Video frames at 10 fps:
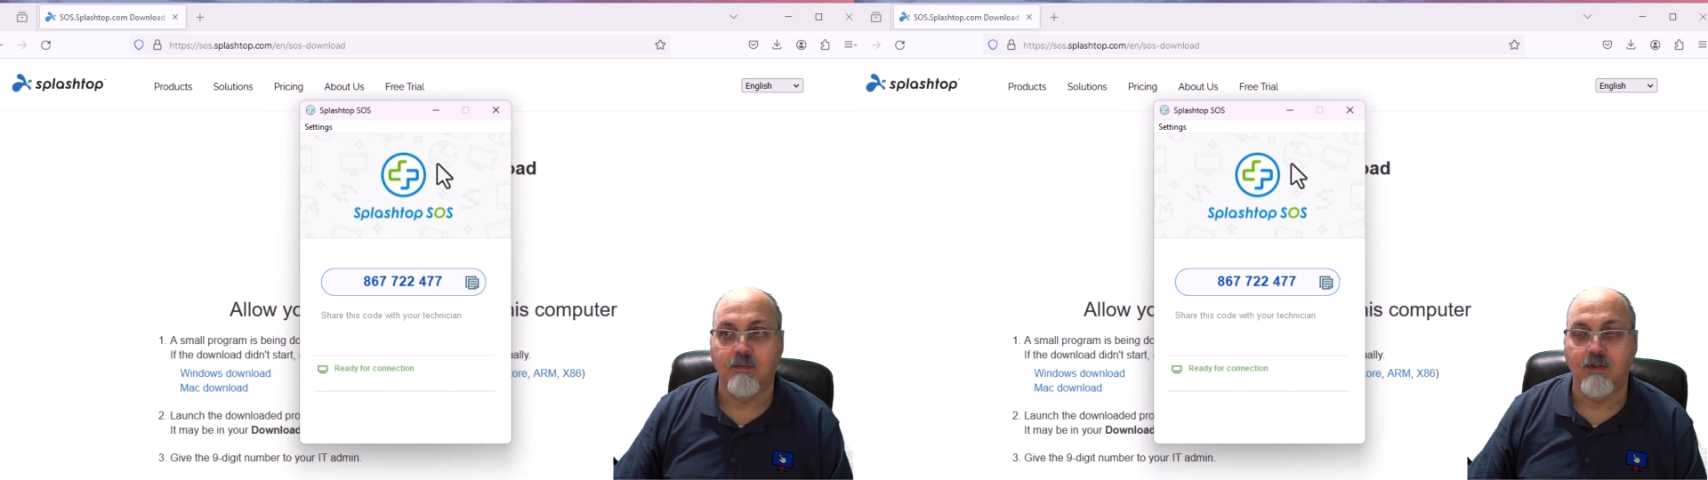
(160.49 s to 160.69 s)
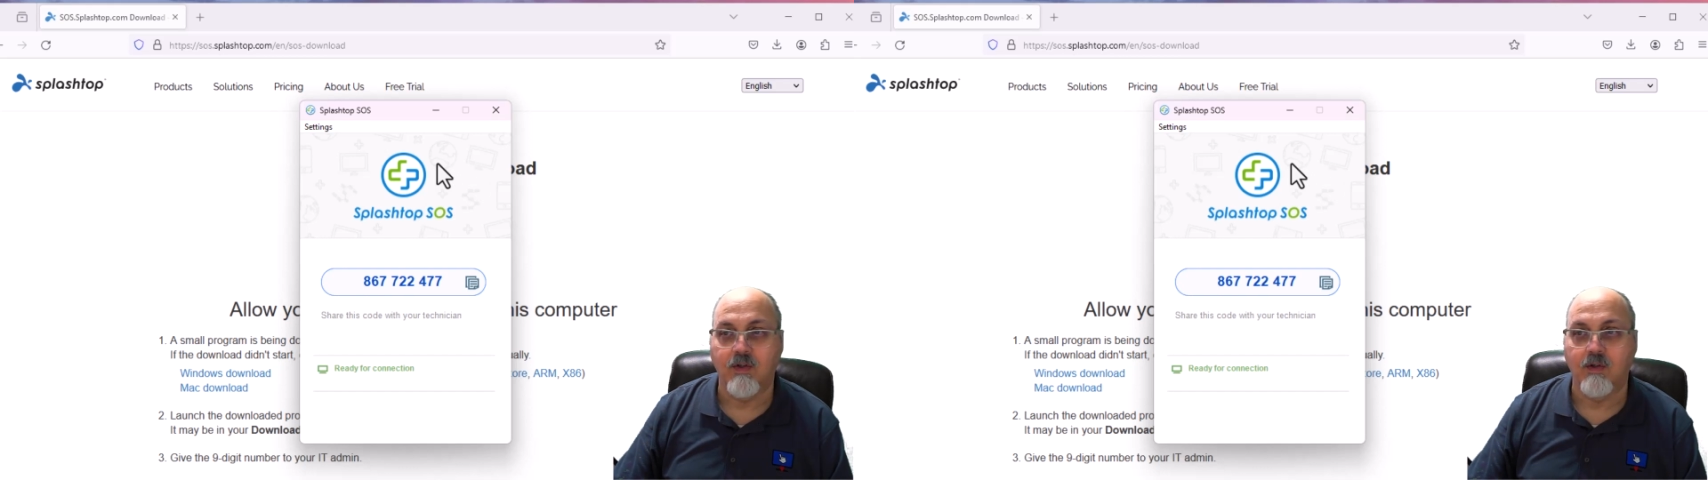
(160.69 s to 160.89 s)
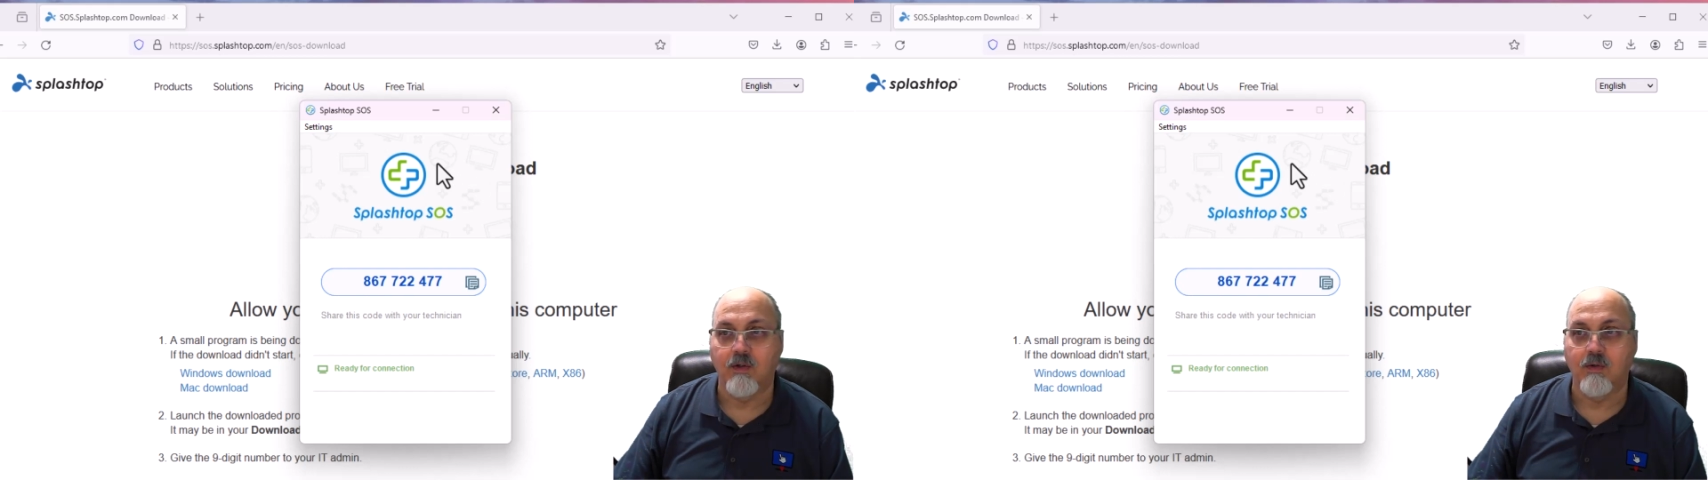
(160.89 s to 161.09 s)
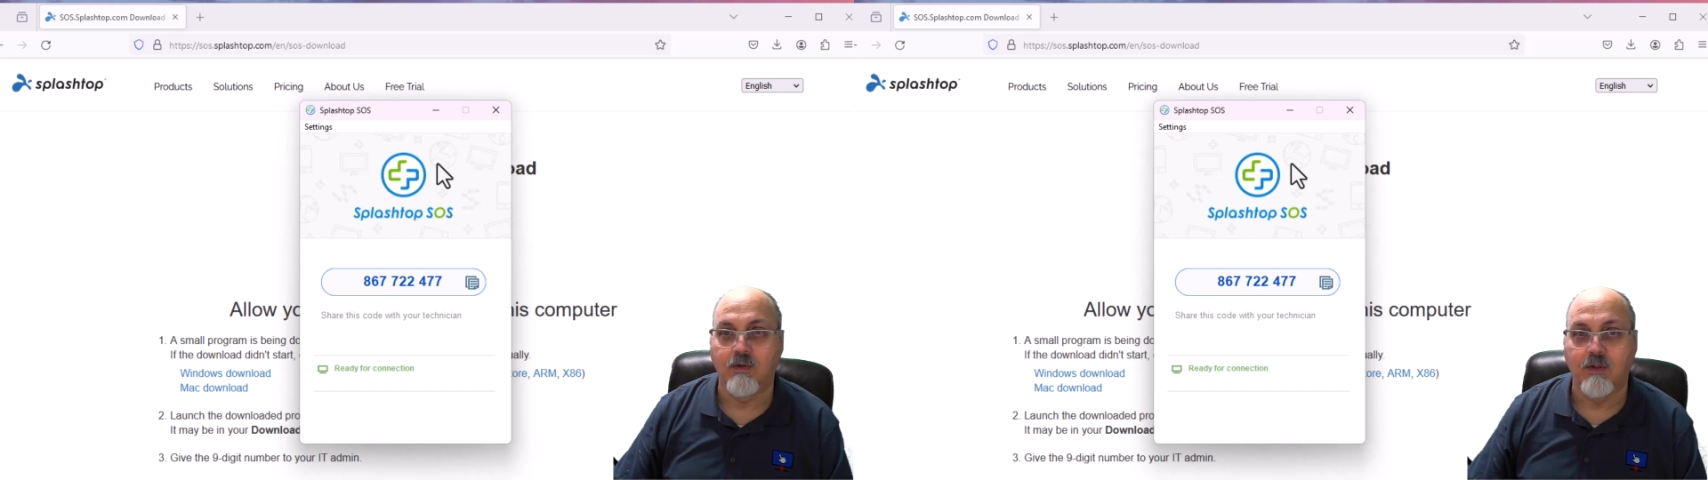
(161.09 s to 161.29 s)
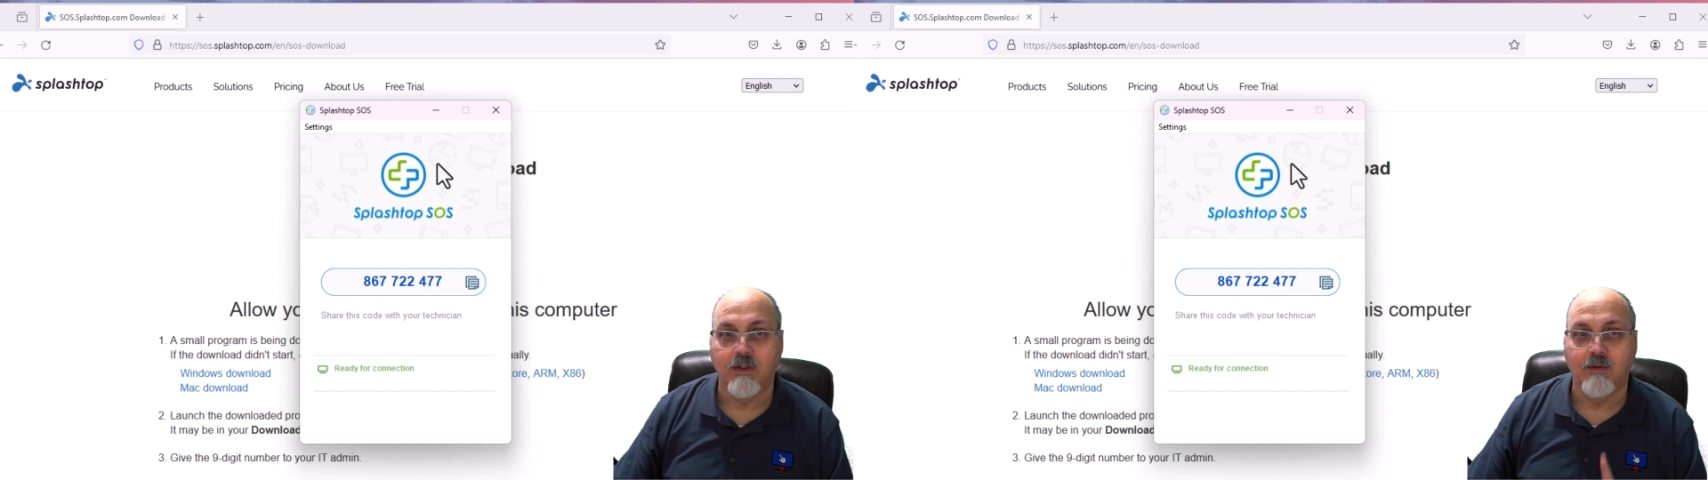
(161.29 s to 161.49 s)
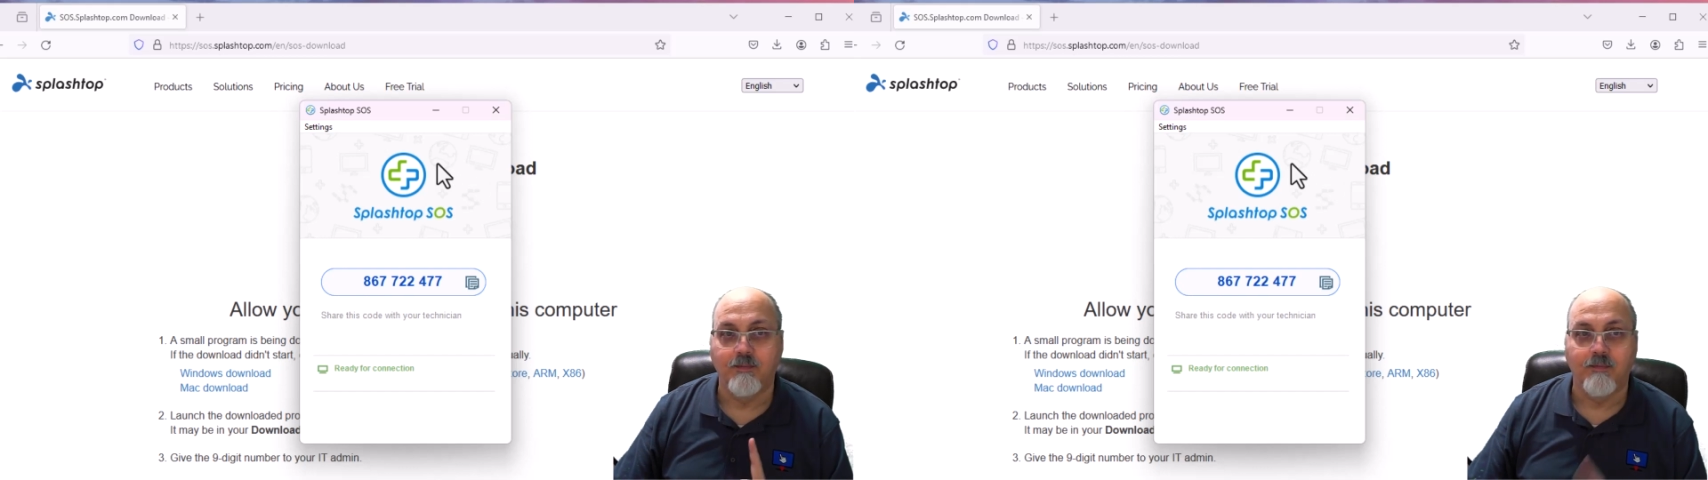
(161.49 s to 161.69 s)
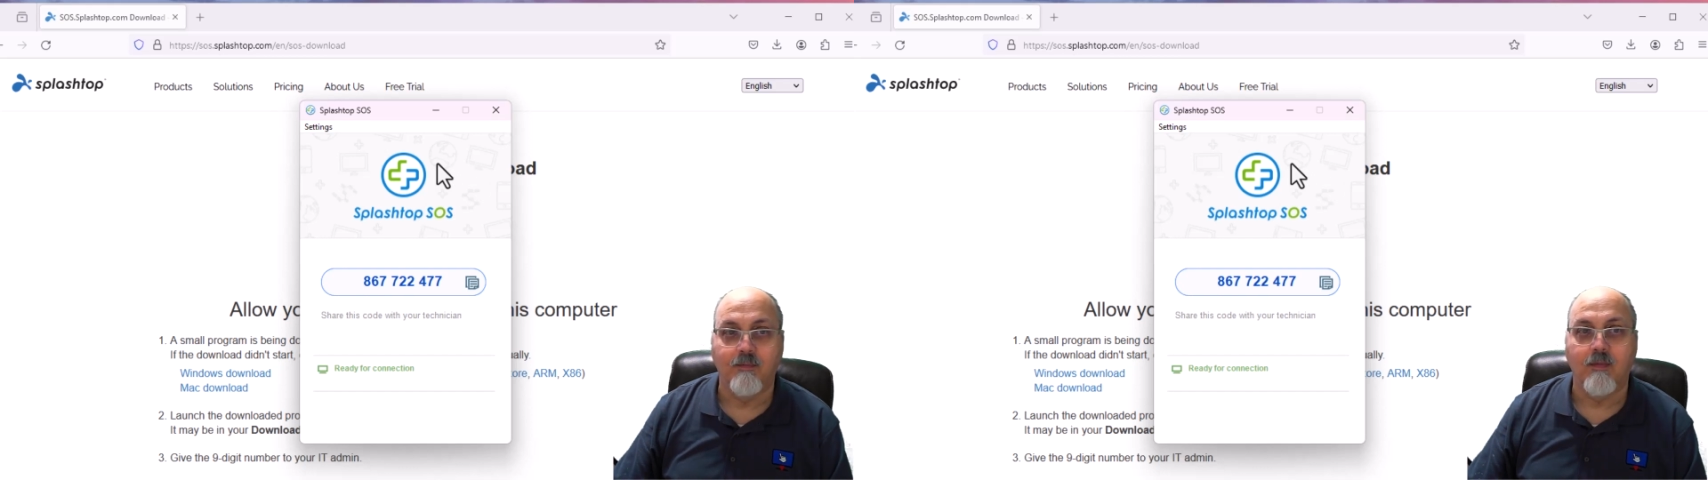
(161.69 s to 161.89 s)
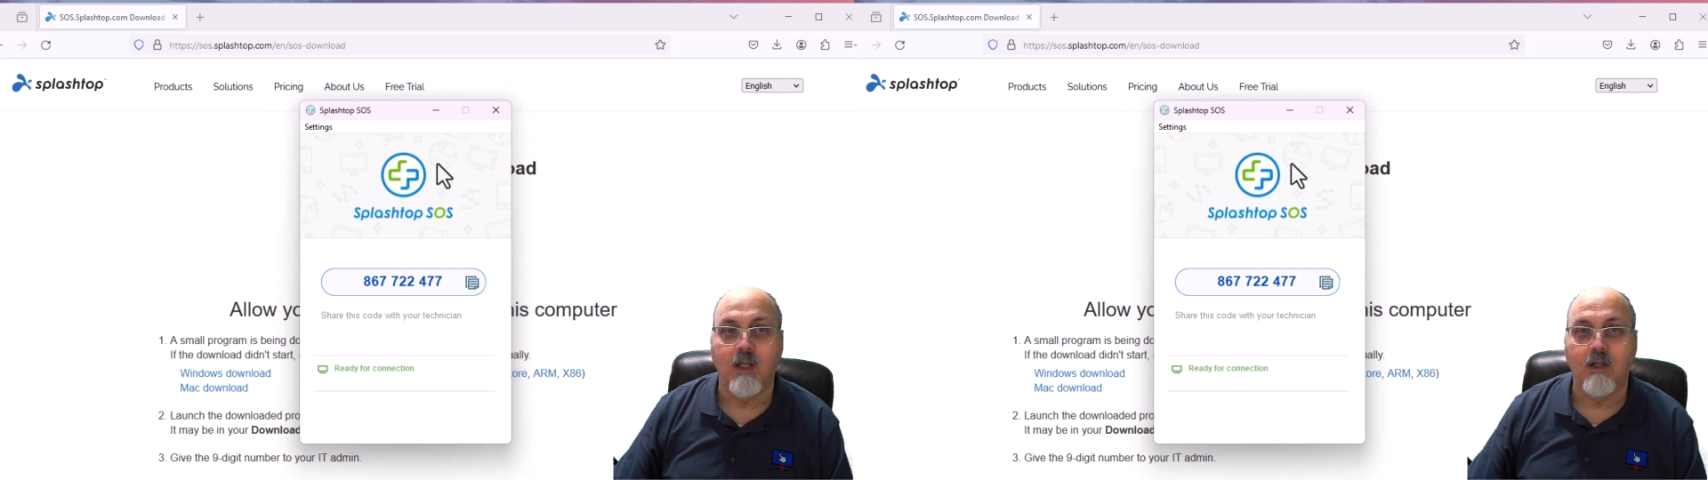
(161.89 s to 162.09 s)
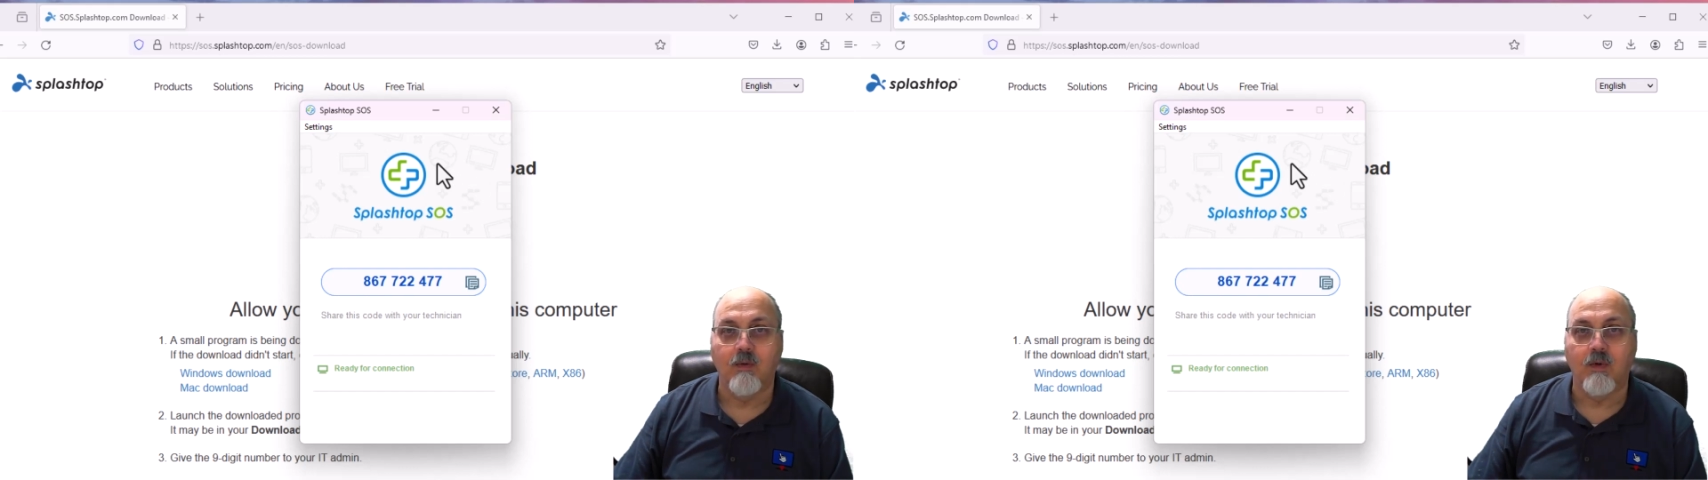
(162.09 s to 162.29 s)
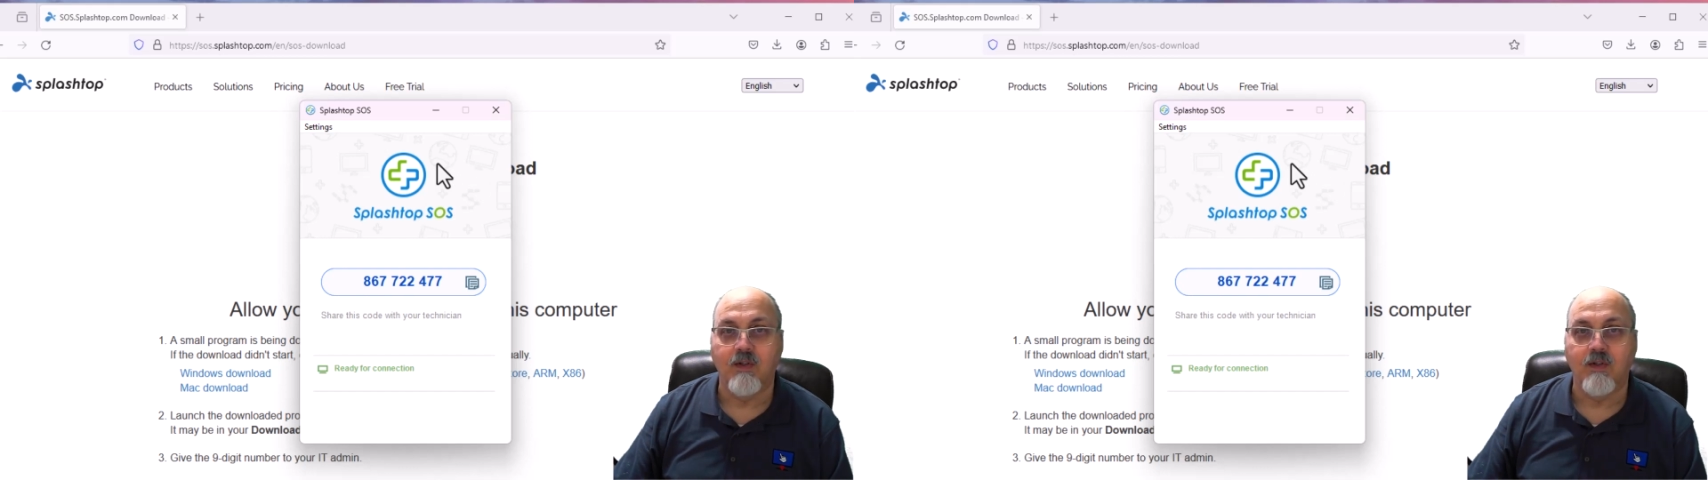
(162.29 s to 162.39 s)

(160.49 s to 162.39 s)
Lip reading: So we'll